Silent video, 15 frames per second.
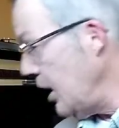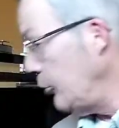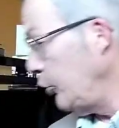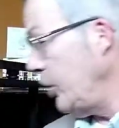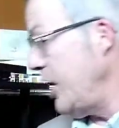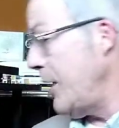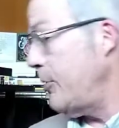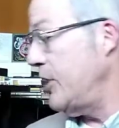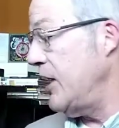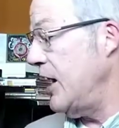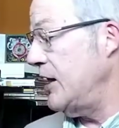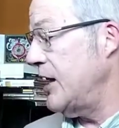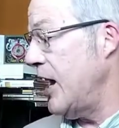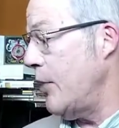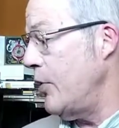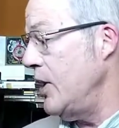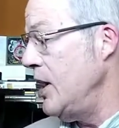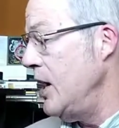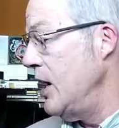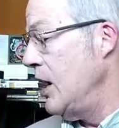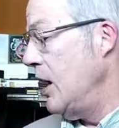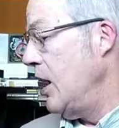I was really happy to get that one.
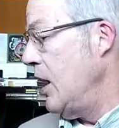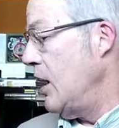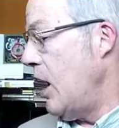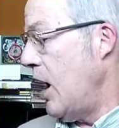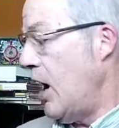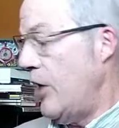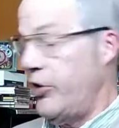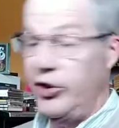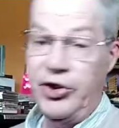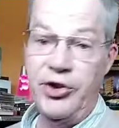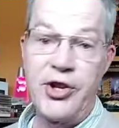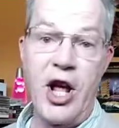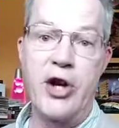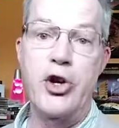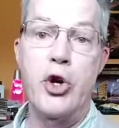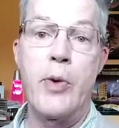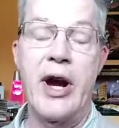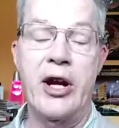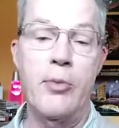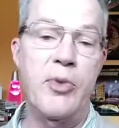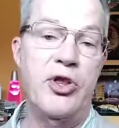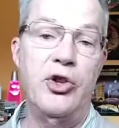This is not a new
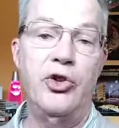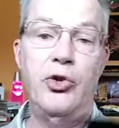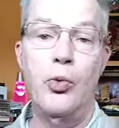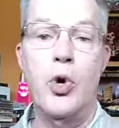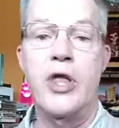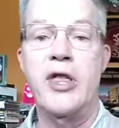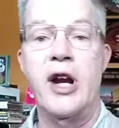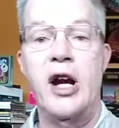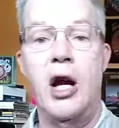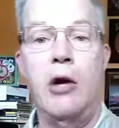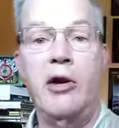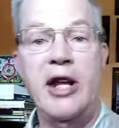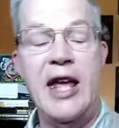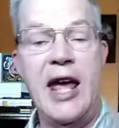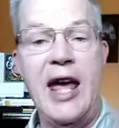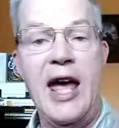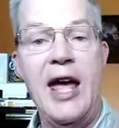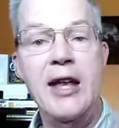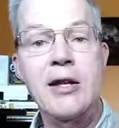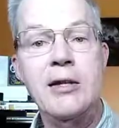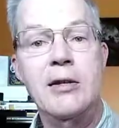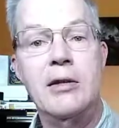record, but this is one that I already
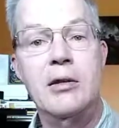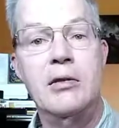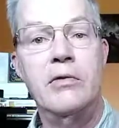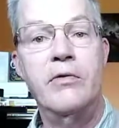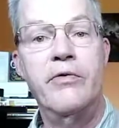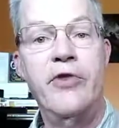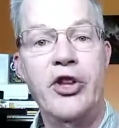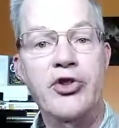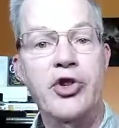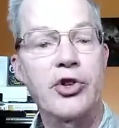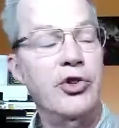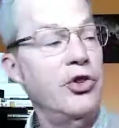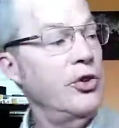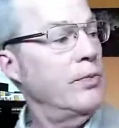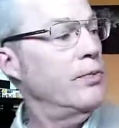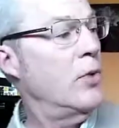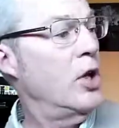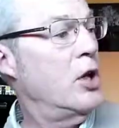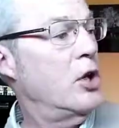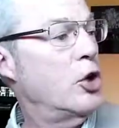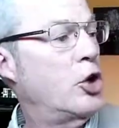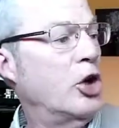had. Ventures
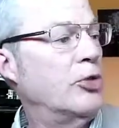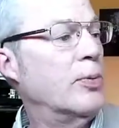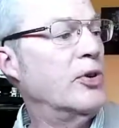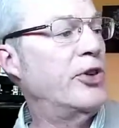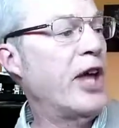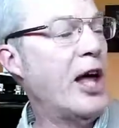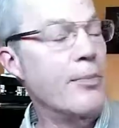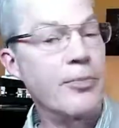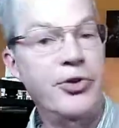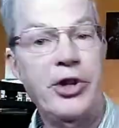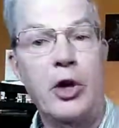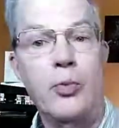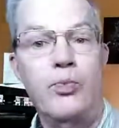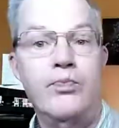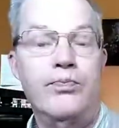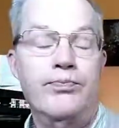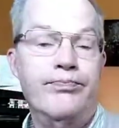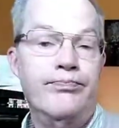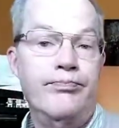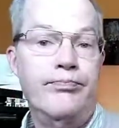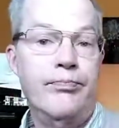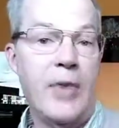Christmas album, so
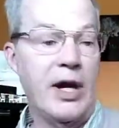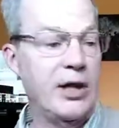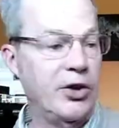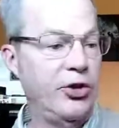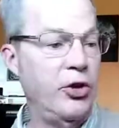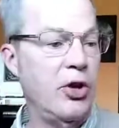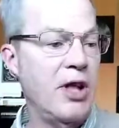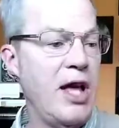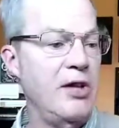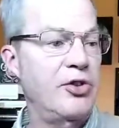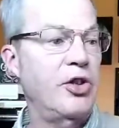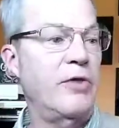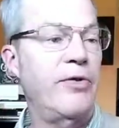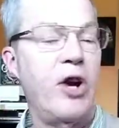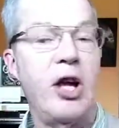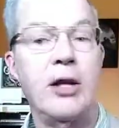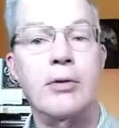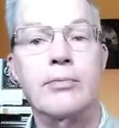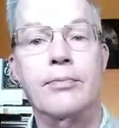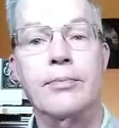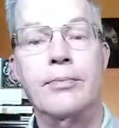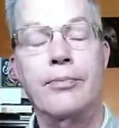I can listen to a lot of surf rock
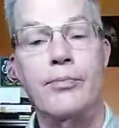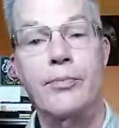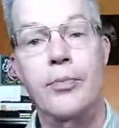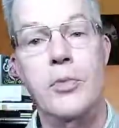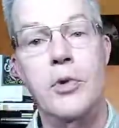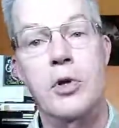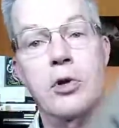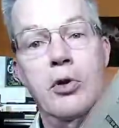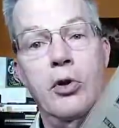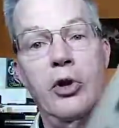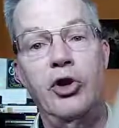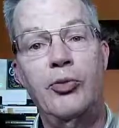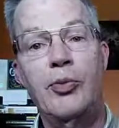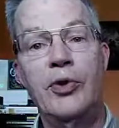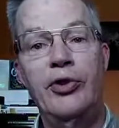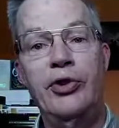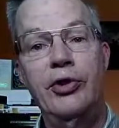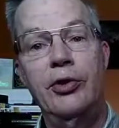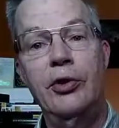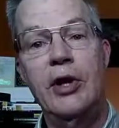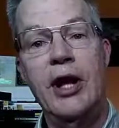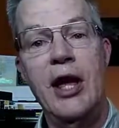Christmas
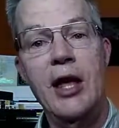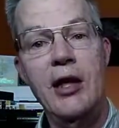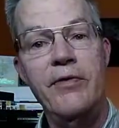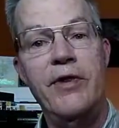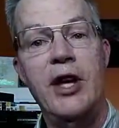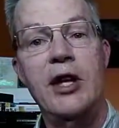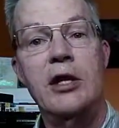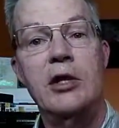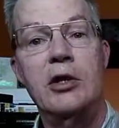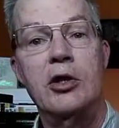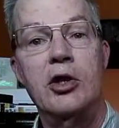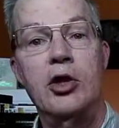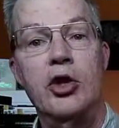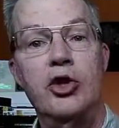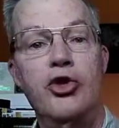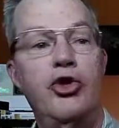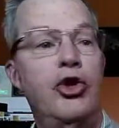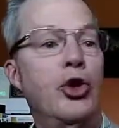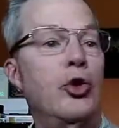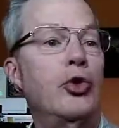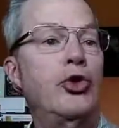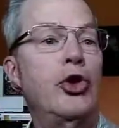now if I
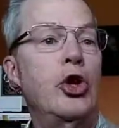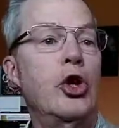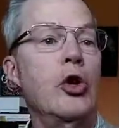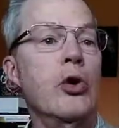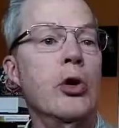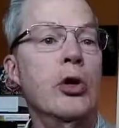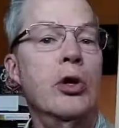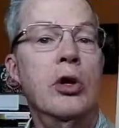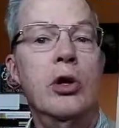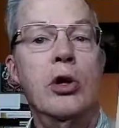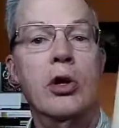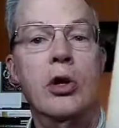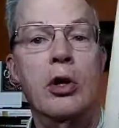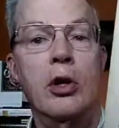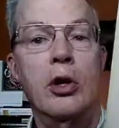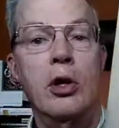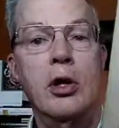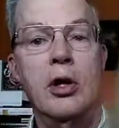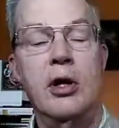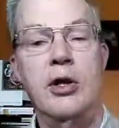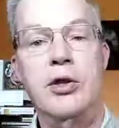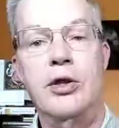choose to.
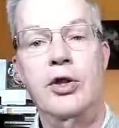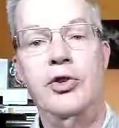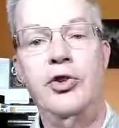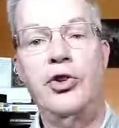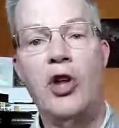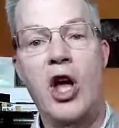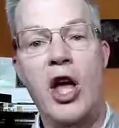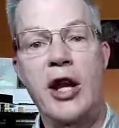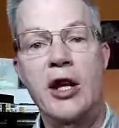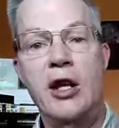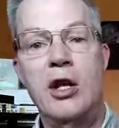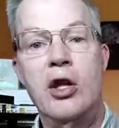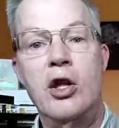This is on